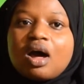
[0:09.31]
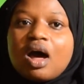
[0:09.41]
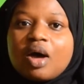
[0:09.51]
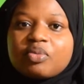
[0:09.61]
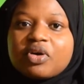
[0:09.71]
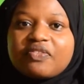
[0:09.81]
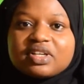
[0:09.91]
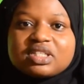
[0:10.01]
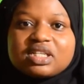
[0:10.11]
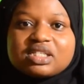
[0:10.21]
I'm your
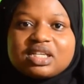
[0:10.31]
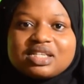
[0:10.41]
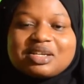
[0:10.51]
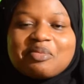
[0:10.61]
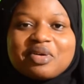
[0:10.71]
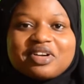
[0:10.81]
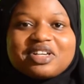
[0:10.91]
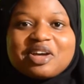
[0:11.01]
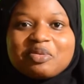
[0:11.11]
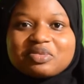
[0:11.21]
facilitator,
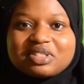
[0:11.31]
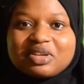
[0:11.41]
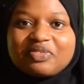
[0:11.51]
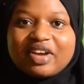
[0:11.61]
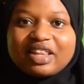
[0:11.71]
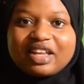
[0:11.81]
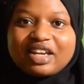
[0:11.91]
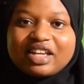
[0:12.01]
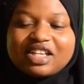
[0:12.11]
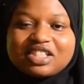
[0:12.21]
Mardiya Mustafa, and then
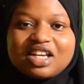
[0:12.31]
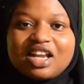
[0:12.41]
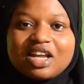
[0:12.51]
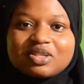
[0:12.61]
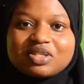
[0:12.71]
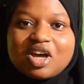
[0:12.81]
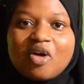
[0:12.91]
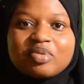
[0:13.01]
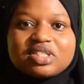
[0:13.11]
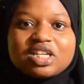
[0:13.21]
inshallah today
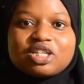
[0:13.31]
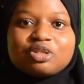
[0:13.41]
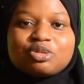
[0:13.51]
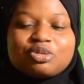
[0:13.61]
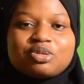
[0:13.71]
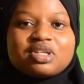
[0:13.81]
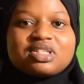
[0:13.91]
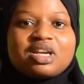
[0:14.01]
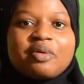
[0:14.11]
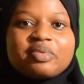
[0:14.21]
I'll be taking you through
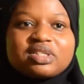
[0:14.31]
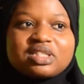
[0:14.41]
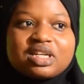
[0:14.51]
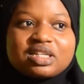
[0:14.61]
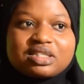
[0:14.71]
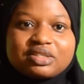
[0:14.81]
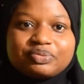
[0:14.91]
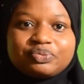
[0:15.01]
Islamic studies.